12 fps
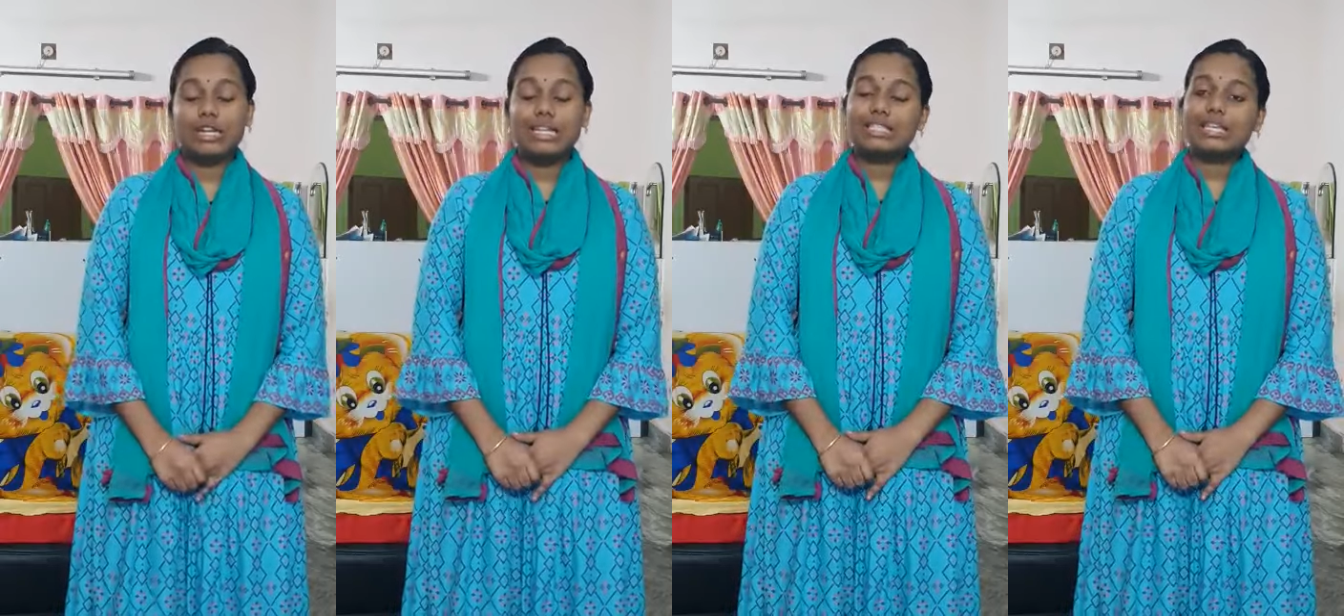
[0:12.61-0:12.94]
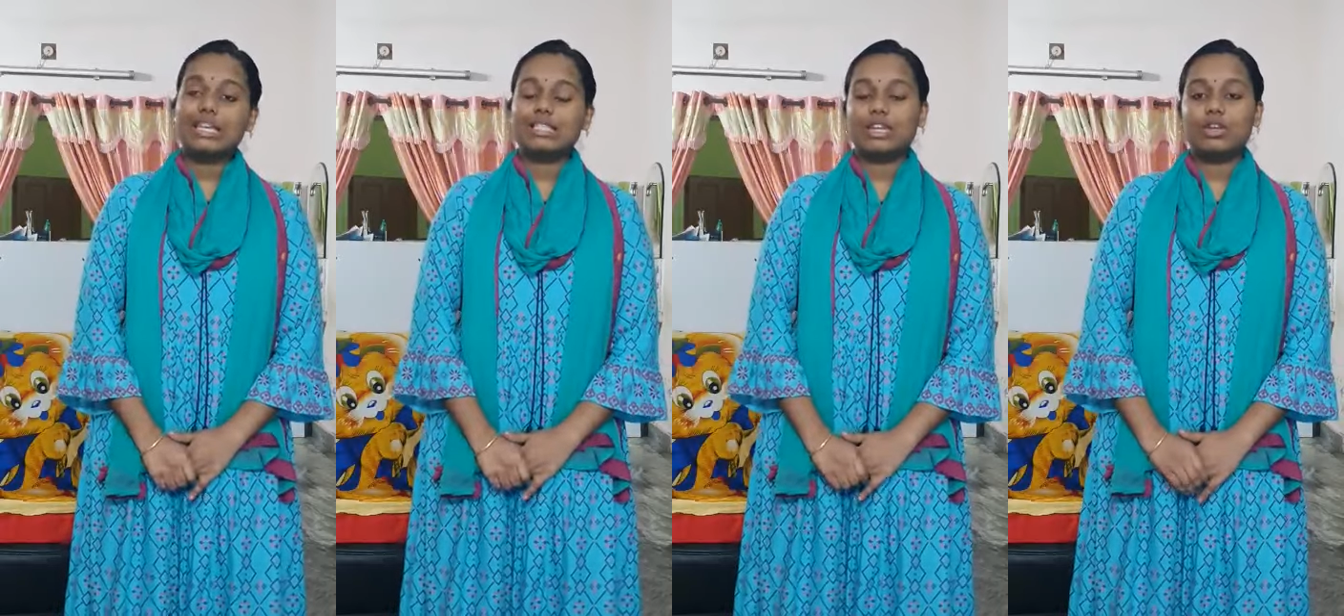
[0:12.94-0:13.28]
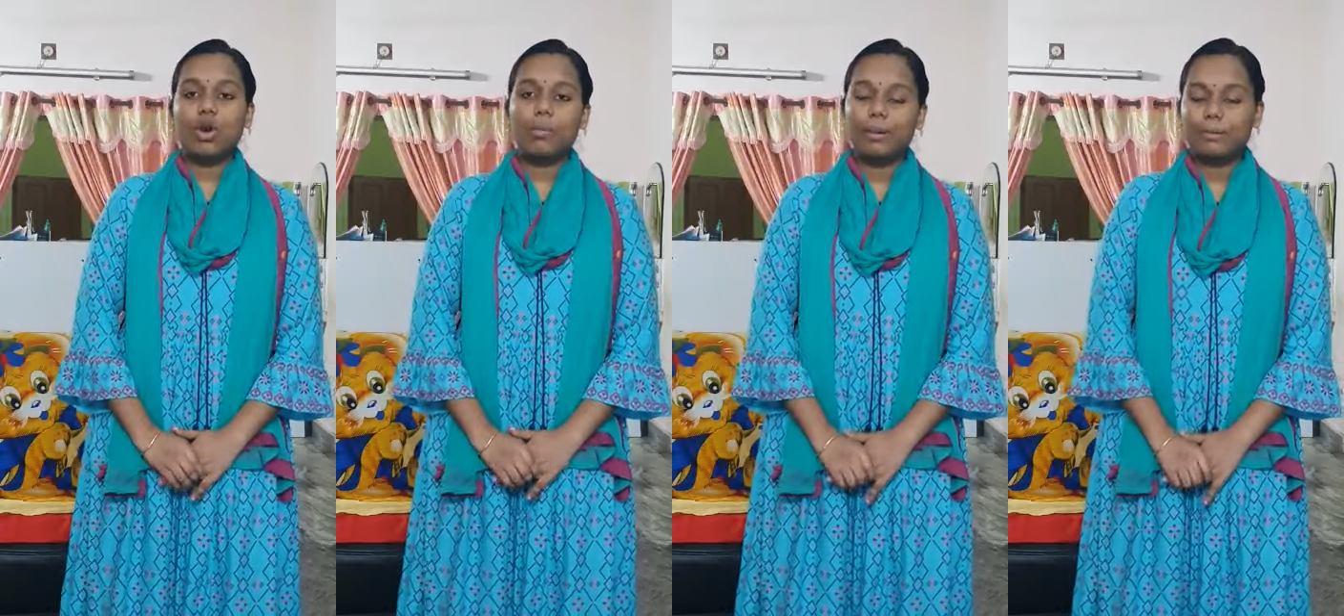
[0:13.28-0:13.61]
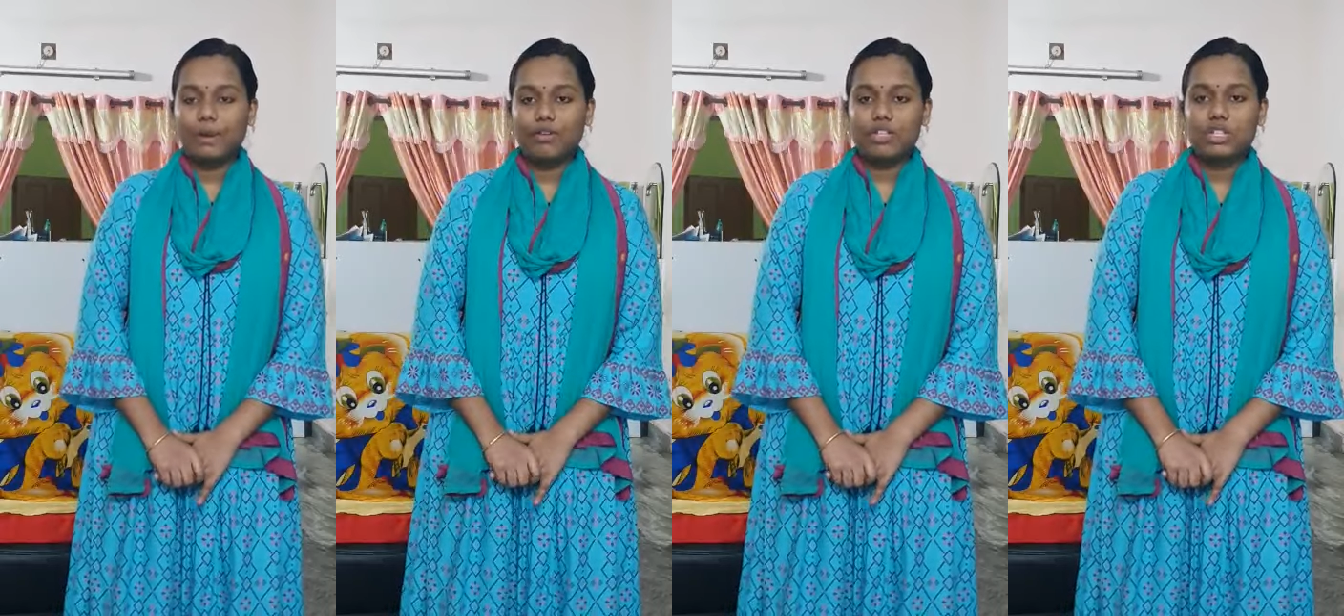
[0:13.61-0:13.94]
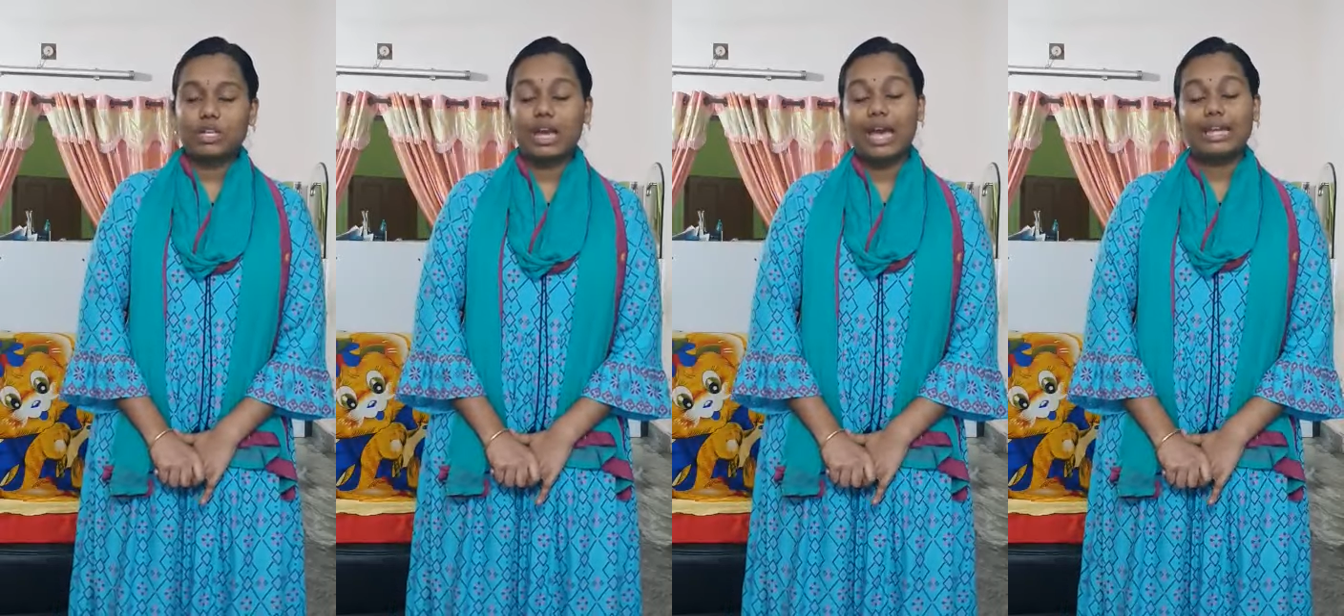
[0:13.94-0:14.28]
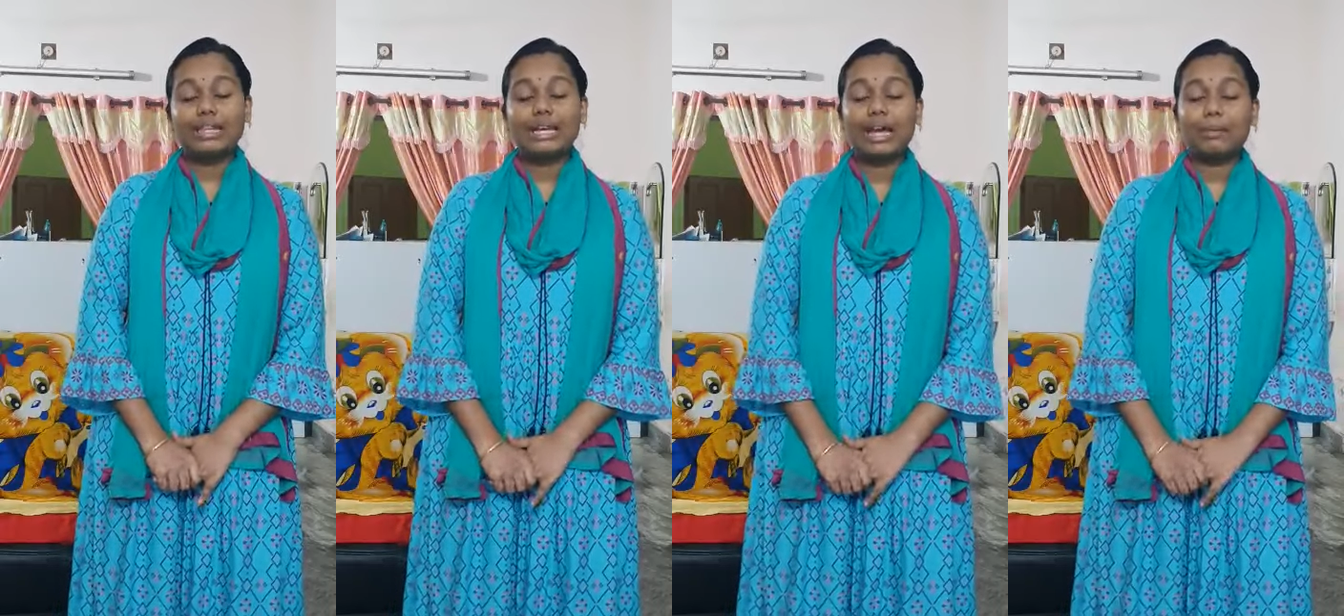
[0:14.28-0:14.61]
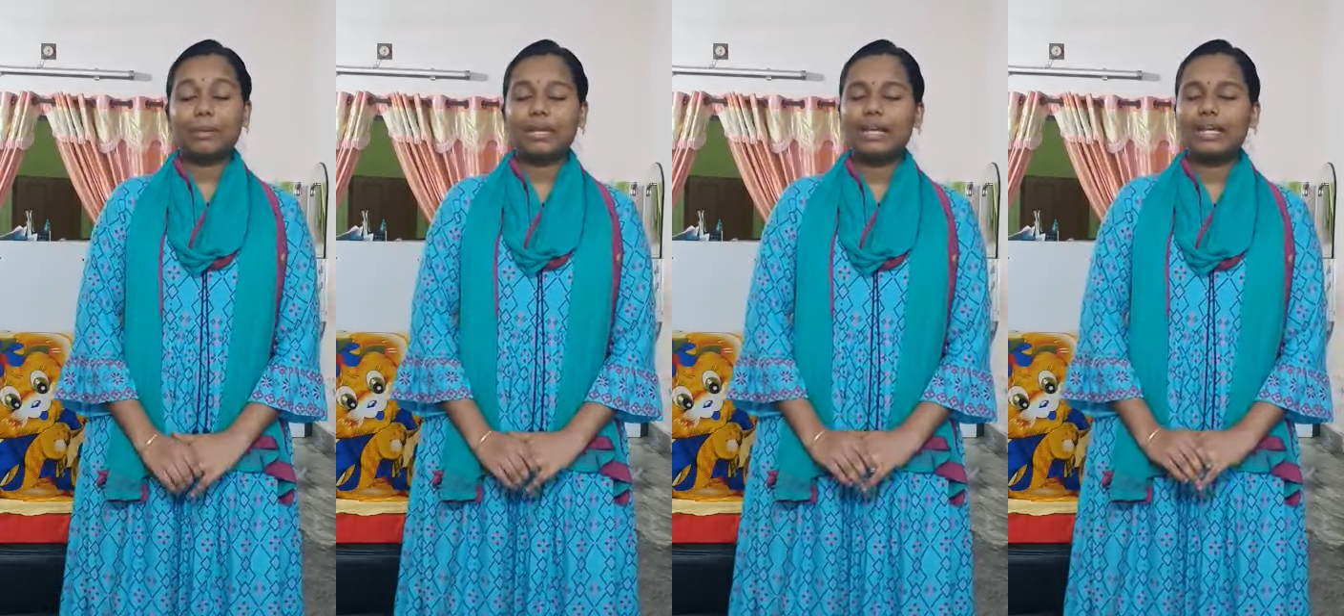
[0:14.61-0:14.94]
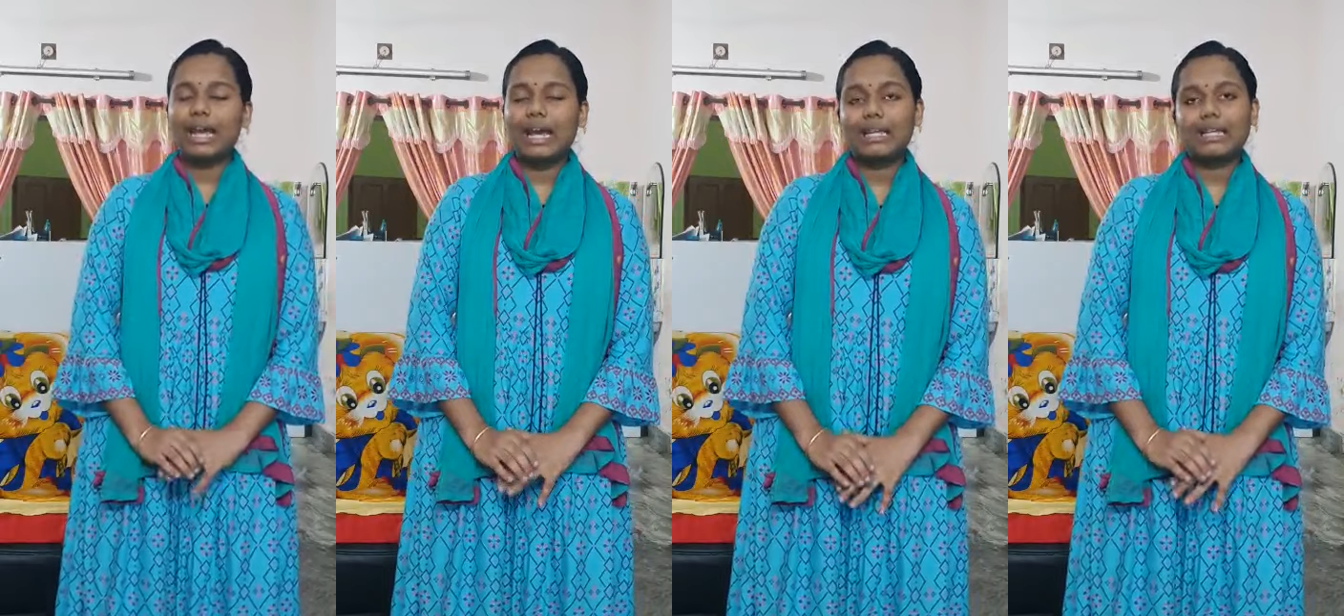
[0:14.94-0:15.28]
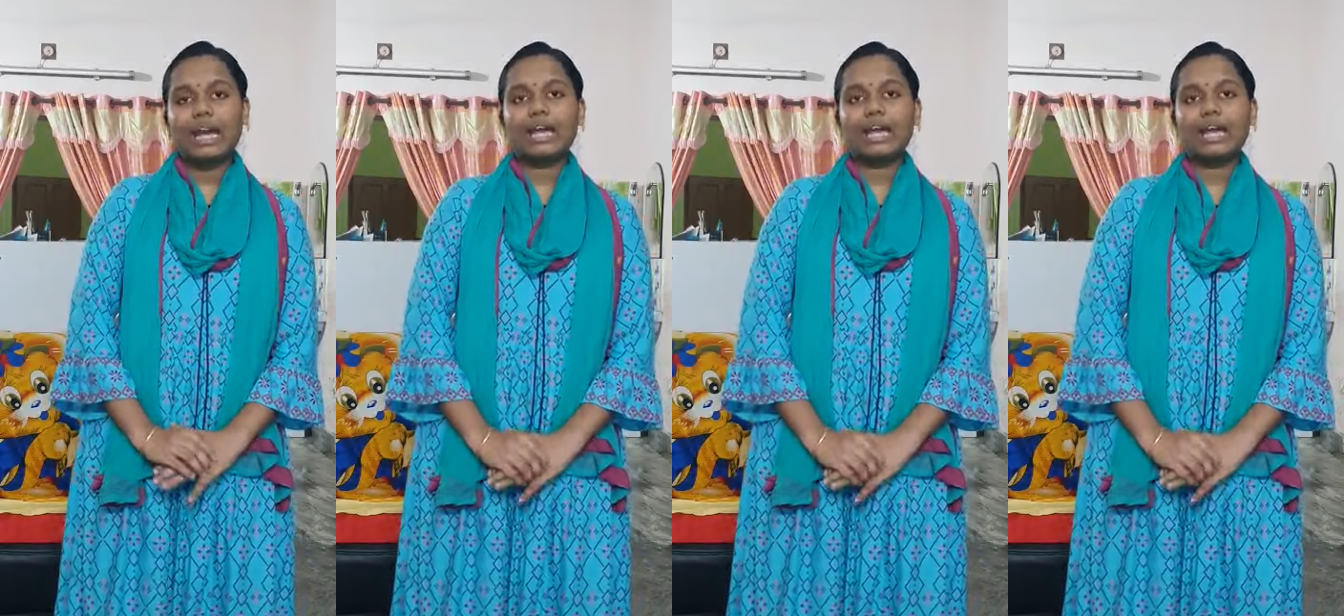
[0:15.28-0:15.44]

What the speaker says: Teaching is a noble profession and there are many great